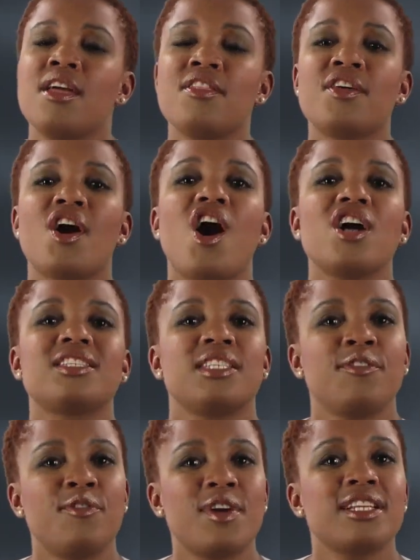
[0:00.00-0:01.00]
There are
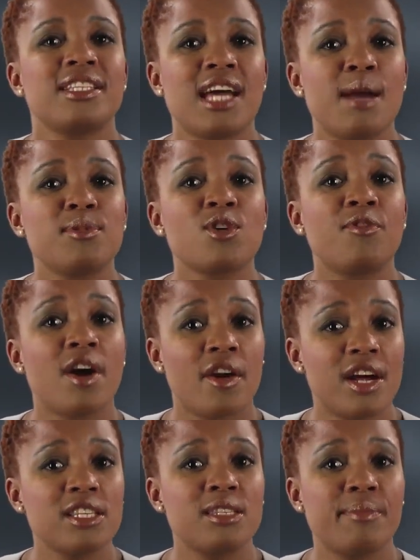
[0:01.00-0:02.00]
different types of
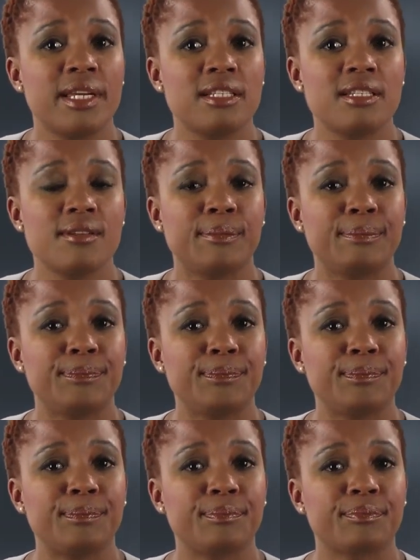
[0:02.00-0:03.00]
harassment.
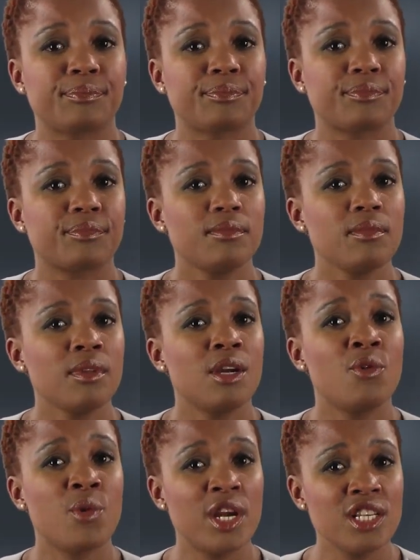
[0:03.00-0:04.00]

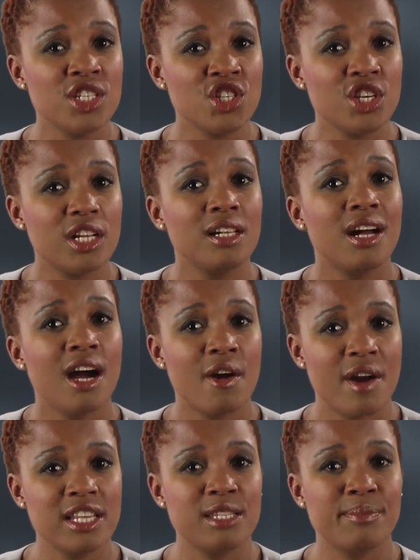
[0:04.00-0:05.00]
Racial
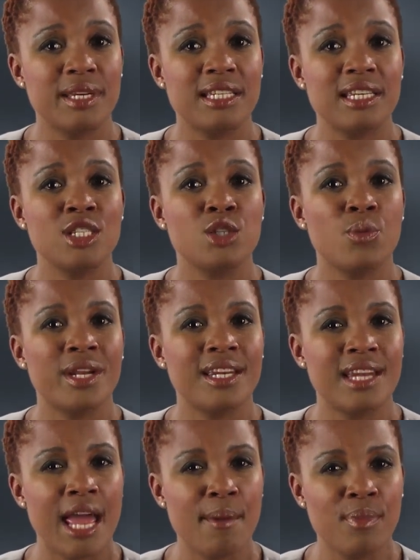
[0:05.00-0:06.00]
harassment is when
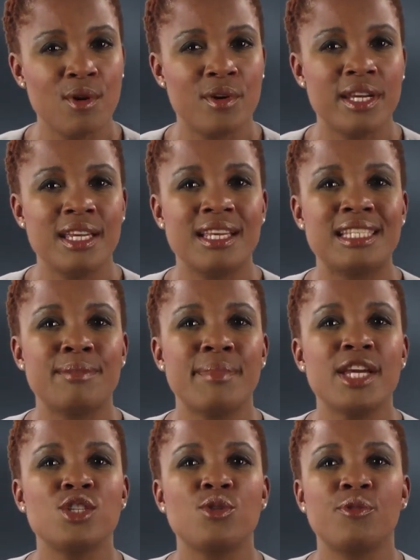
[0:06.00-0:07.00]
an employee is
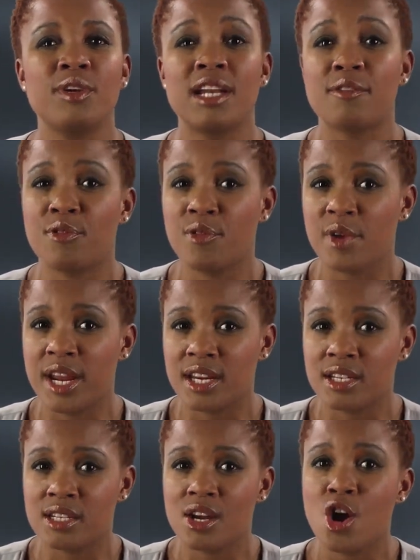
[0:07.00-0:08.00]
made to feel
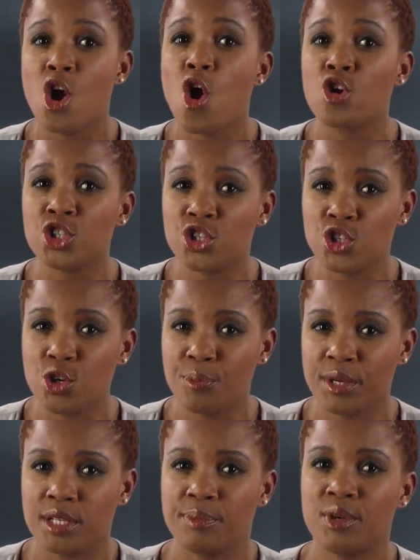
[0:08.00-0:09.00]
afraid or
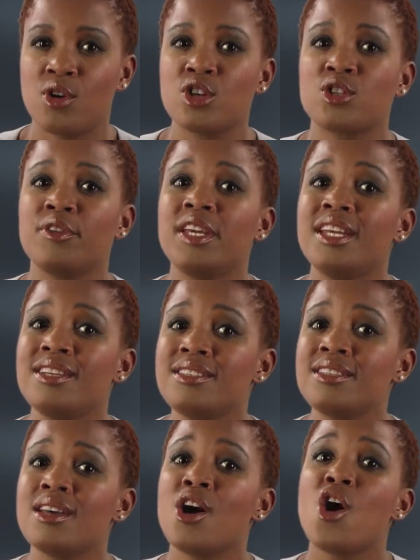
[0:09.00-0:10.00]
stupid because of
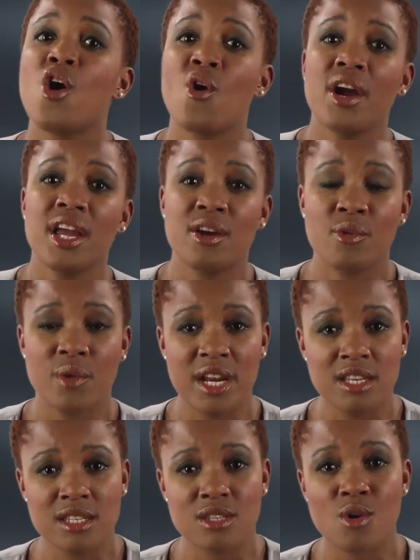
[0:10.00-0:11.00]
his or her
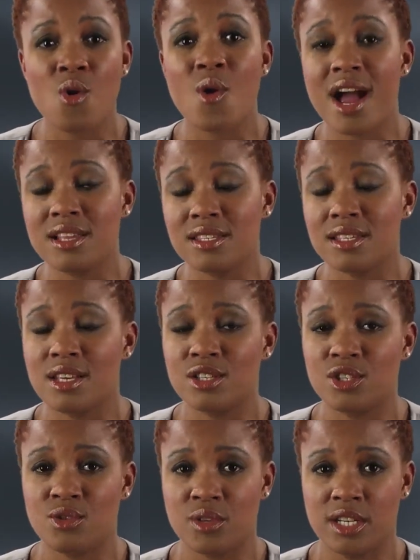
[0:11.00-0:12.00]
race or
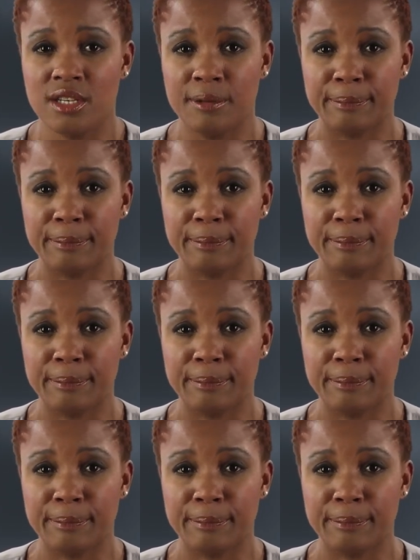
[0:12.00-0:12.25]
ancestry.